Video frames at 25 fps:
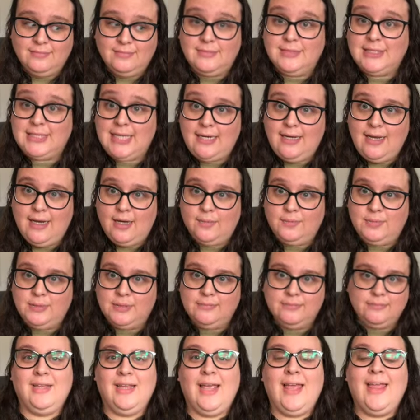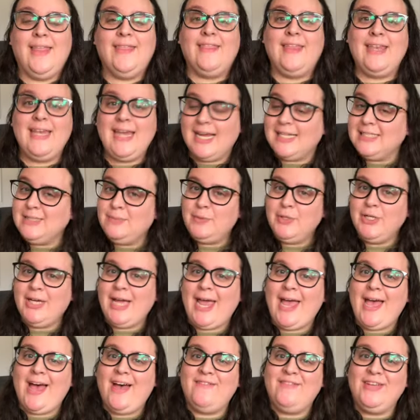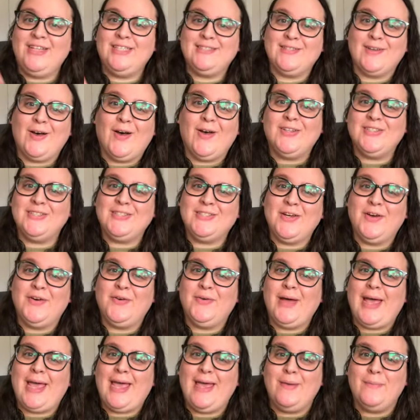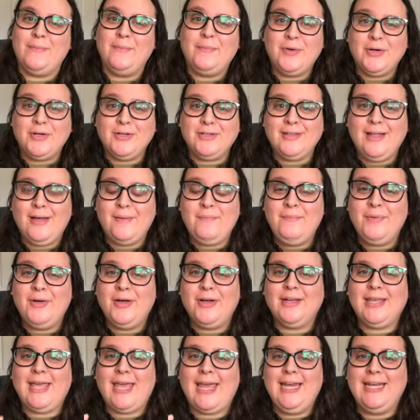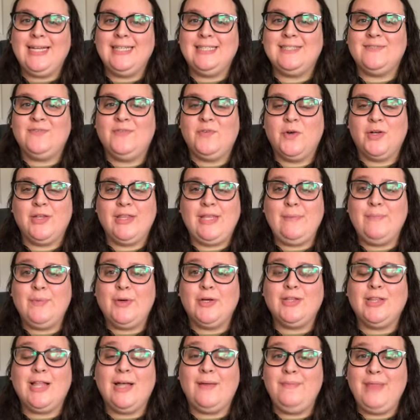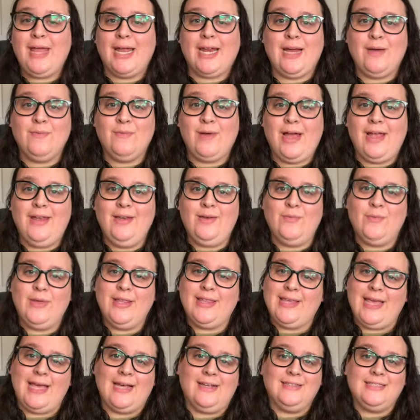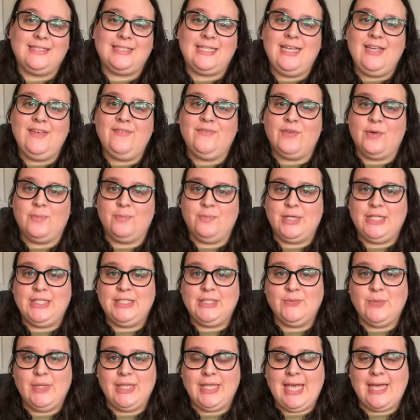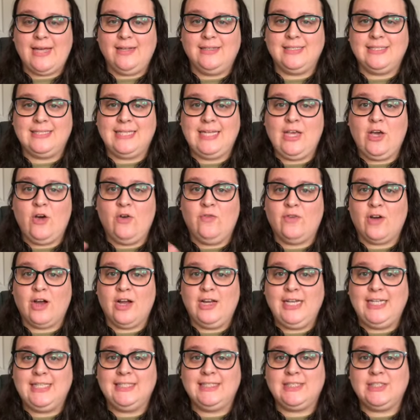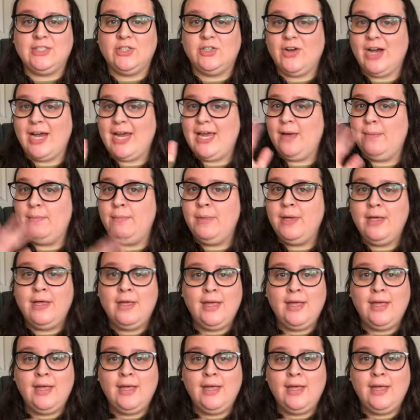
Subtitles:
Send help. The next book I have is also a book club book. It is for the book club that I run with Kelsey from Reads with Kelsey over on Instagram.